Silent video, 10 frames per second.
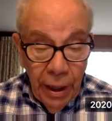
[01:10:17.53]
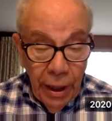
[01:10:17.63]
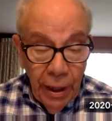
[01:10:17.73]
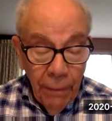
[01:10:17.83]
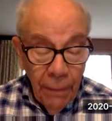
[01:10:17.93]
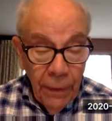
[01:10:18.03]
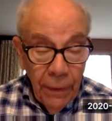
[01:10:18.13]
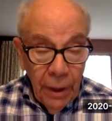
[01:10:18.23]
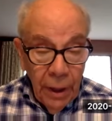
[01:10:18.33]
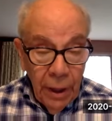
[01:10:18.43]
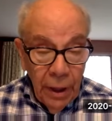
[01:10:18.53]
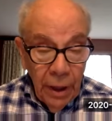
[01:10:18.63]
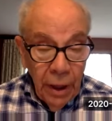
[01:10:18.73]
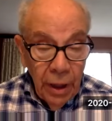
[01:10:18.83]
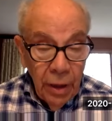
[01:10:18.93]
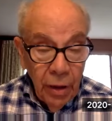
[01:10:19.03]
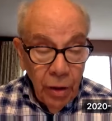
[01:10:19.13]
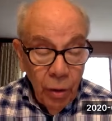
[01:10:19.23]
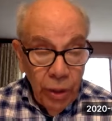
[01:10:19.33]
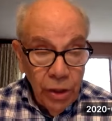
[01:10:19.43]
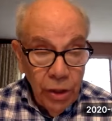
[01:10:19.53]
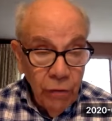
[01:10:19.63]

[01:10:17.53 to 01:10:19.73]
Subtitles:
The rest